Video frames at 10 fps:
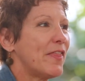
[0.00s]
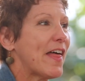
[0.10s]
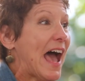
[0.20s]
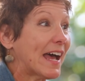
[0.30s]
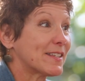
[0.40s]

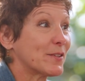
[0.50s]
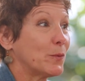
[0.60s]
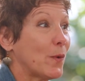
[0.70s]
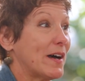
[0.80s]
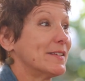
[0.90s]
That
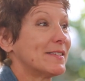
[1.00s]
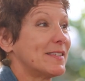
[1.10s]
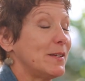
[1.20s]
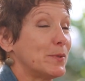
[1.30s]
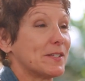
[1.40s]
was
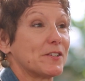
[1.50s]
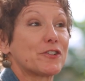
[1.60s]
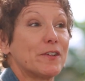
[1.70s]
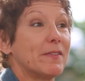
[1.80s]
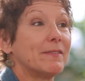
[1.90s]
the
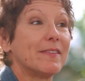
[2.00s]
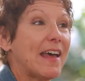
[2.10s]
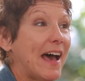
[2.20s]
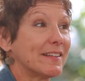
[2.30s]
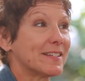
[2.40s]
position
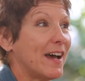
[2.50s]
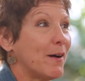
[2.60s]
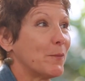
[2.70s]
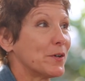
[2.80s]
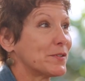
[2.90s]
that
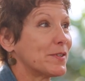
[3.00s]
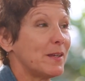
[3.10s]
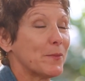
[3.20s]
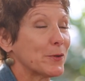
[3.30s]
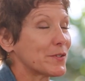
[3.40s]
um, was
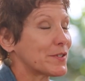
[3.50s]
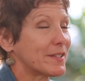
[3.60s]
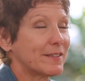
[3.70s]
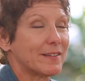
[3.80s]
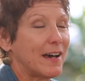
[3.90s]
the
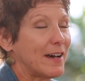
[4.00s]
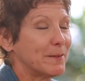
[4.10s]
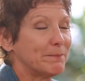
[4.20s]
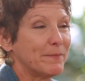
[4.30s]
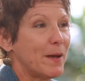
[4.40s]
most
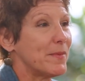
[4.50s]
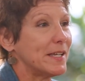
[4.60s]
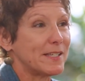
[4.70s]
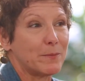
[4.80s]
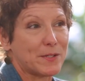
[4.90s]
um,
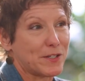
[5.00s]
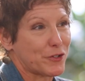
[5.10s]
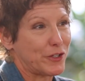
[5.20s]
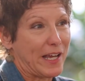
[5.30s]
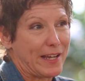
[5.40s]
amazing
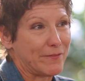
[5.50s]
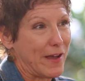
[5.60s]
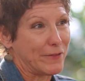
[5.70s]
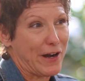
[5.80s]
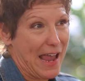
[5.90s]
position I've
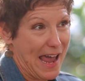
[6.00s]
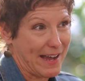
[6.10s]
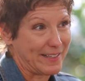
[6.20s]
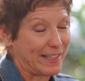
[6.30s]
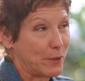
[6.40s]
ever
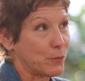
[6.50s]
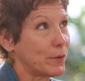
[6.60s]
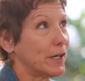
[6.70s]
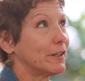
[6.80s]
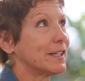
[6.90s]
had, and I
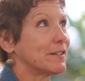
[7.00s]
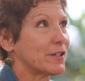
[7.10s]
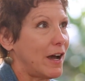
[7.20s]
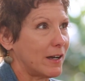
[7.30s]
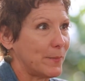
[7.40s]
rarely can
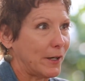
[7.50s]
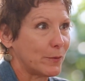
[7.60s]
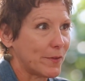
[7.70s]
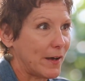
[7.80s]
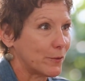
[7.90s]
talk about
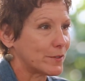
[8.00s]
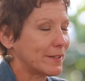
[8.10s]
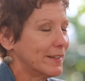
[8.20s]
it without